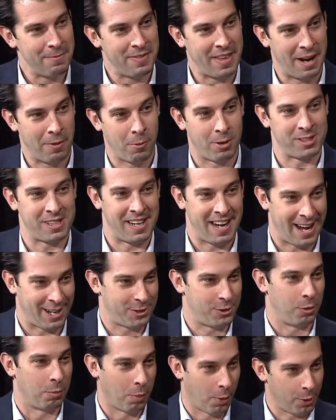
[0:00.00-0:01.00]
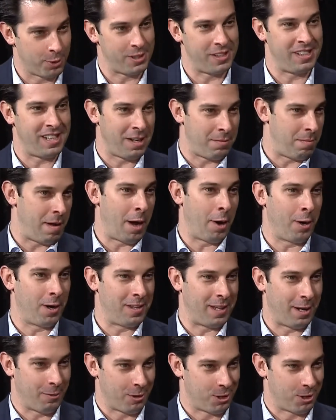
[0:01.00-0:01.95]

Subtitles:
that it wasn't an actual person named Mary that